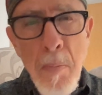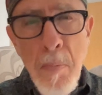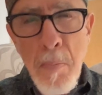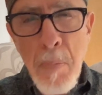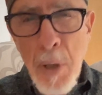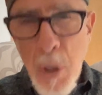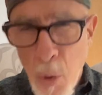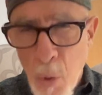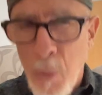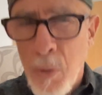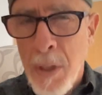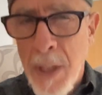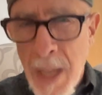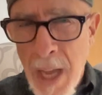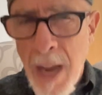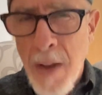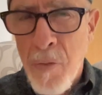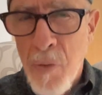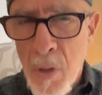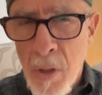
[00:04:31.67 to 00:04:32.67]
but only
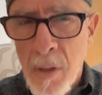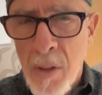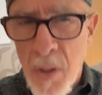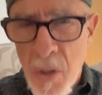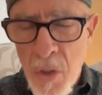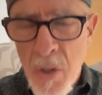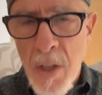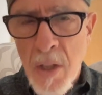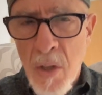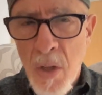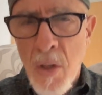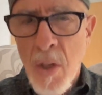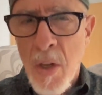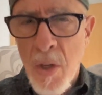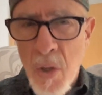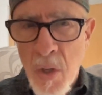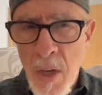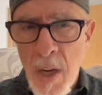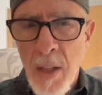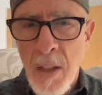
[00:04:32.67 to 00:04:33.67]
after listening to their
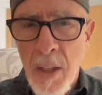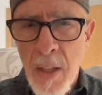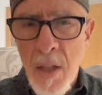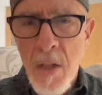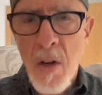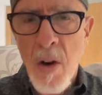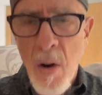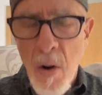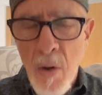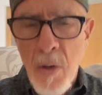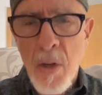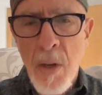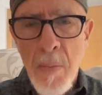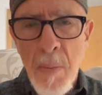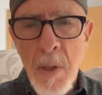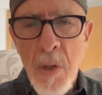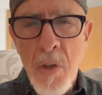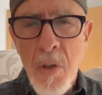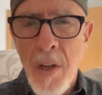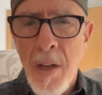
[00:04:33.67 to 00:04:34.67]
salient
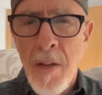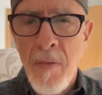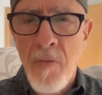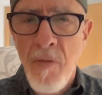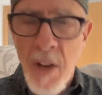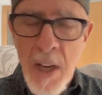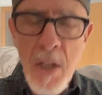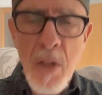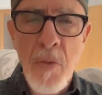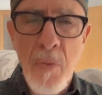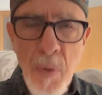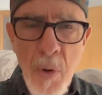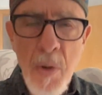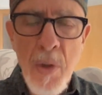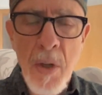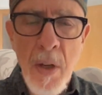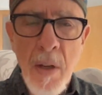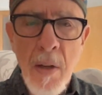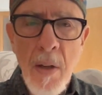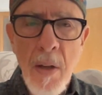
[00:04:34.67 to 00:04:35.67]
arguments and vice
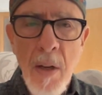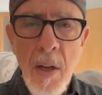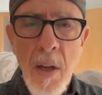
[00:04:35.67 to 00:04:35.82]
versa.